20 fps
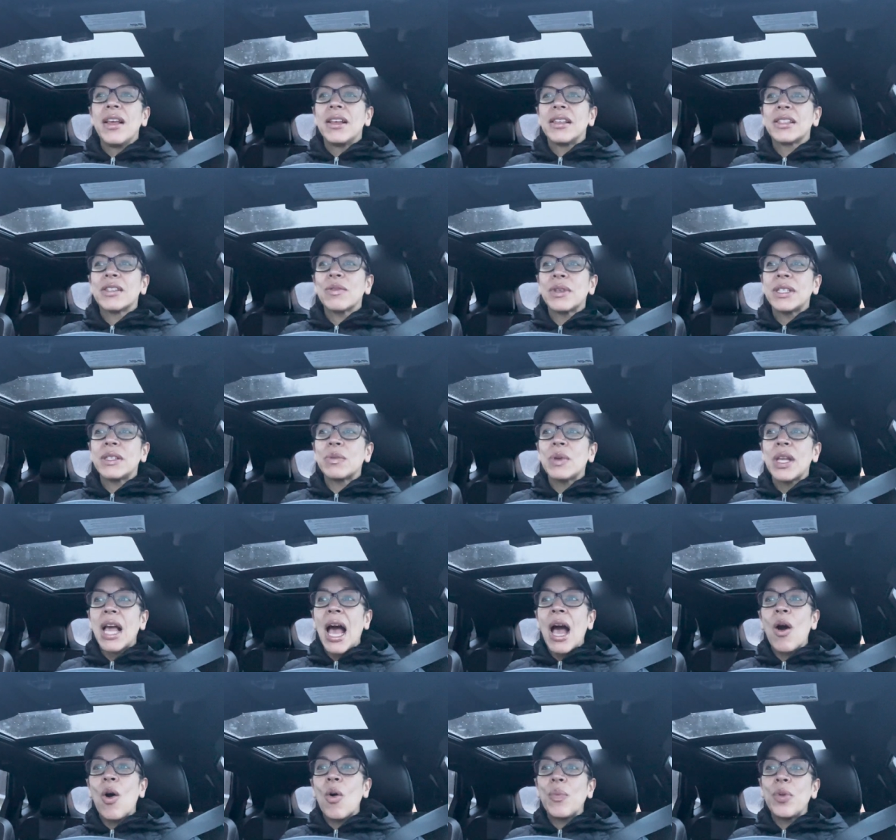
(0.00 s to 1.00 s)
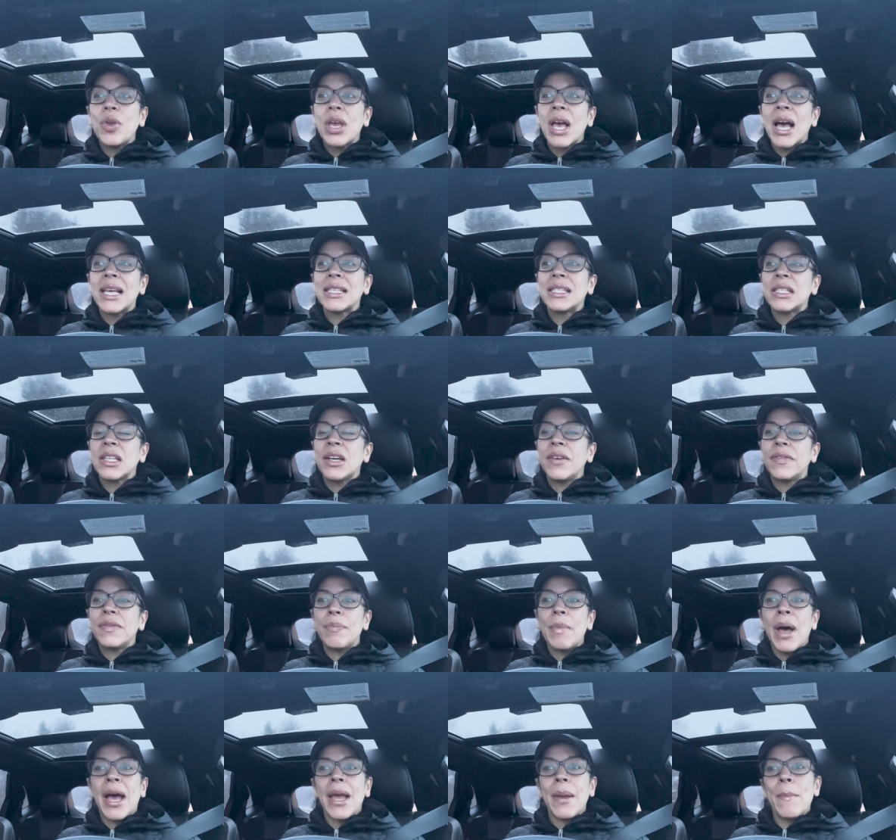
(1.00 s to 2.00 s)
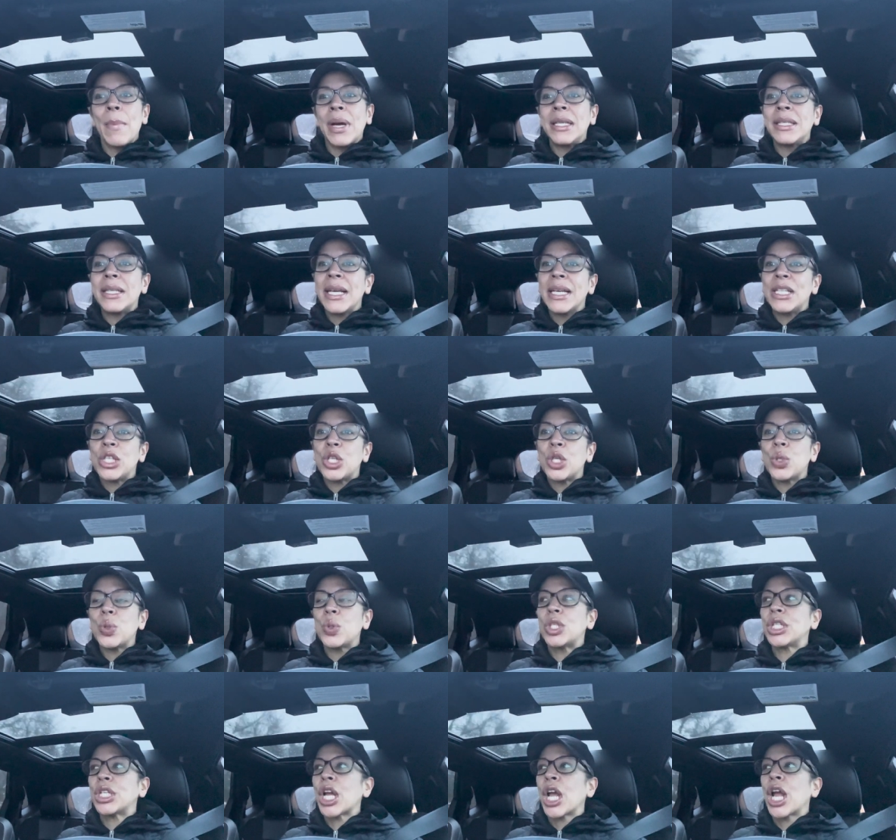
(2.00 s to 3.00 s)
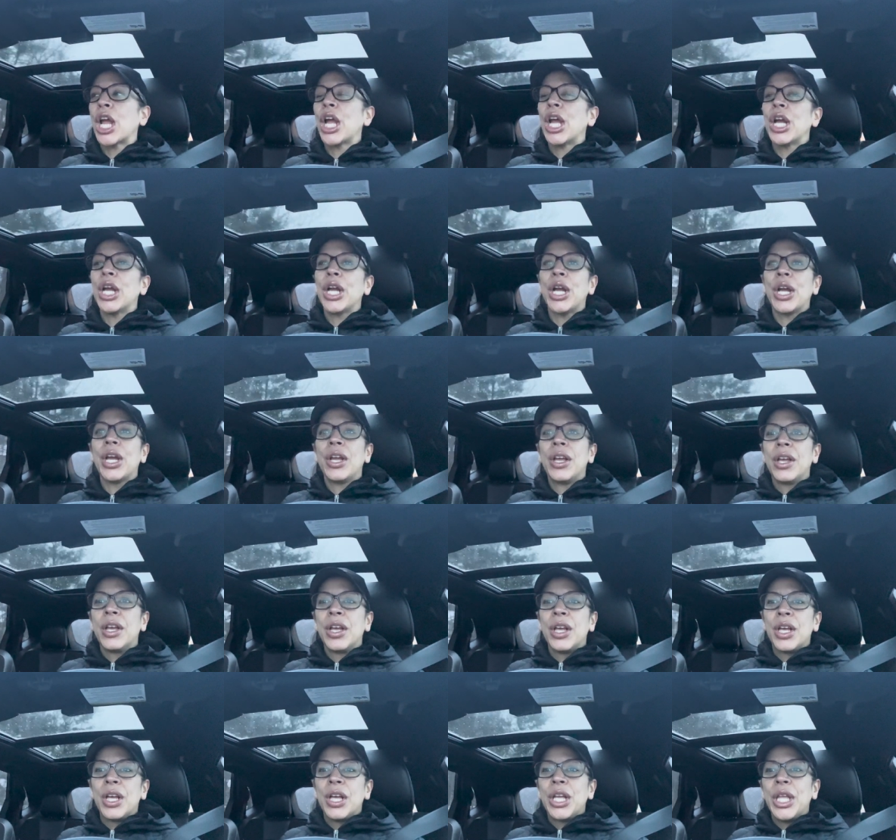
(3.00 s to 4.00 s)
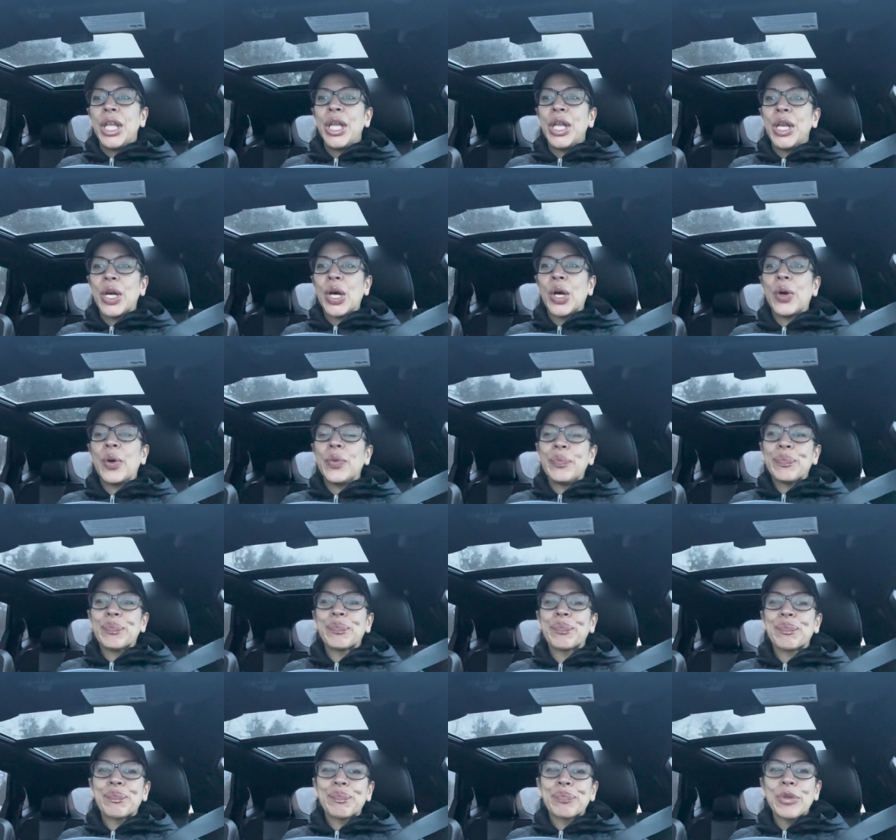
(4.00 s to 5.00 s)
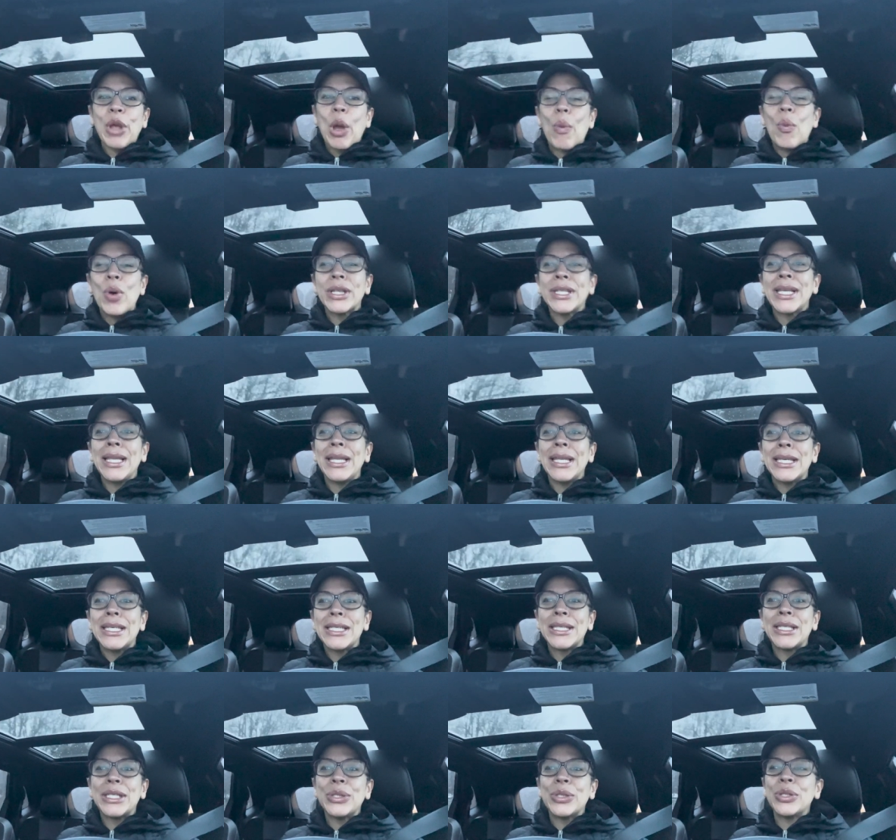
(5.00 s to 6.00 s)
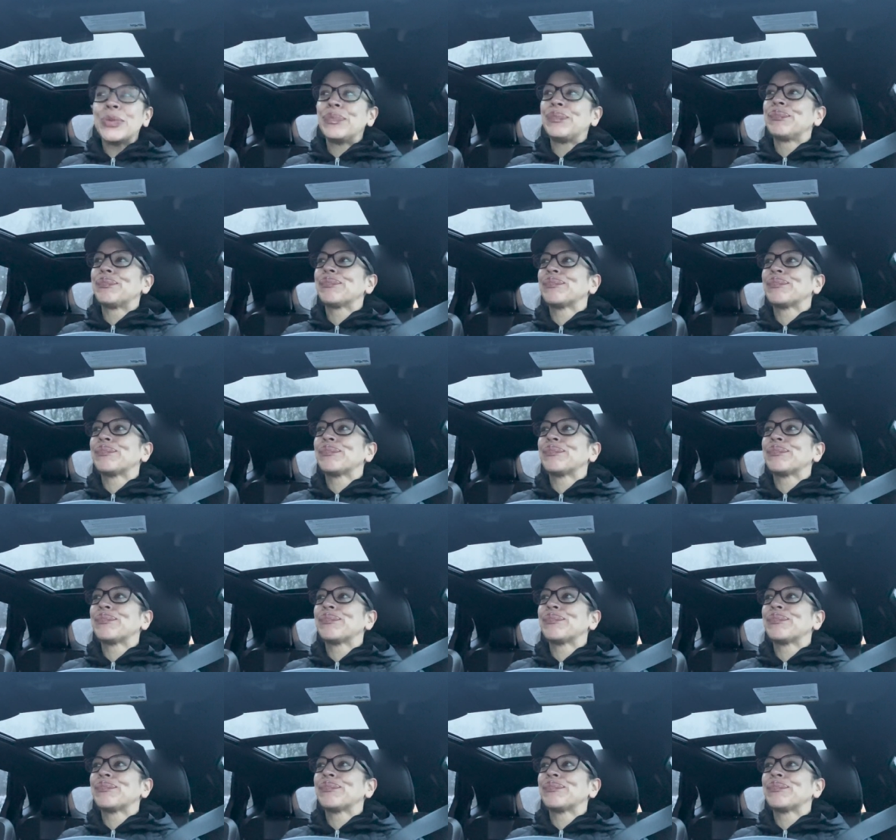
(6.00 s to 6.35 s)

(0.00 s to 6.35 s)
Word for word: So sweet. I hope you guys love my Monday and Tuesday. You know, what did Liz do?